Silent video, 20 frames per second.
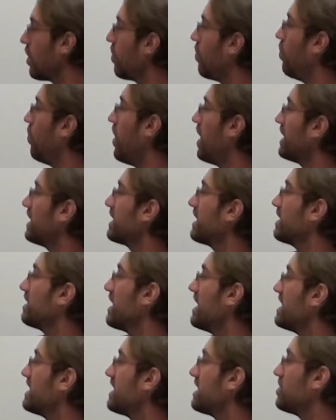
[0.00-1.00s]
What
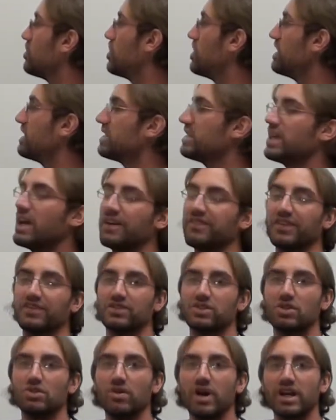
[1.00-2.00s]
is the GCF of
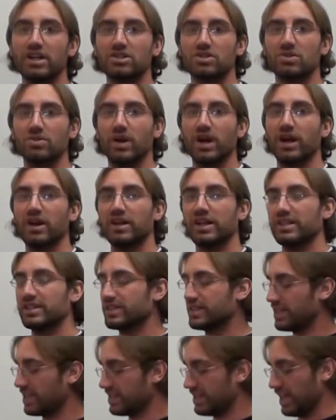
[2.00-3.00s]
2x squared and
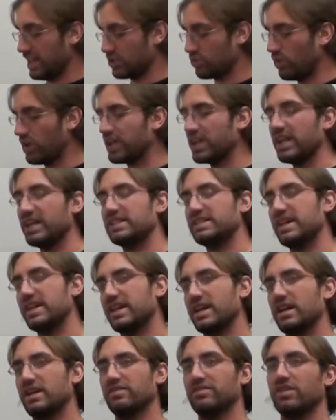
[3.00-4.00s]
6x? What can I
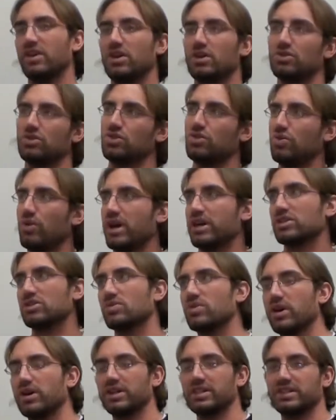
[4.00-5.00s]
take out of 2x
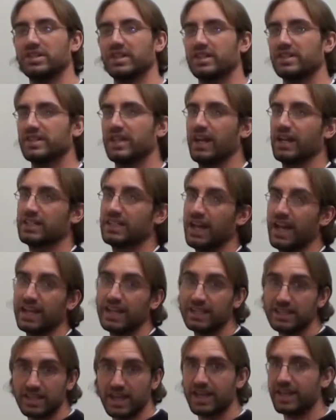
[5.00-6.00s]
squared and 6x? I
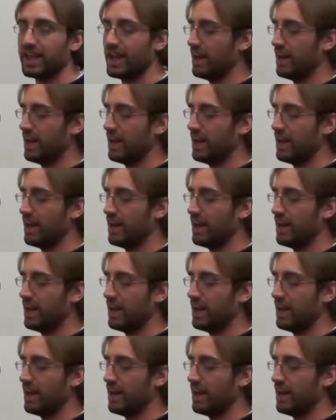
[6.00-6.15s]
can take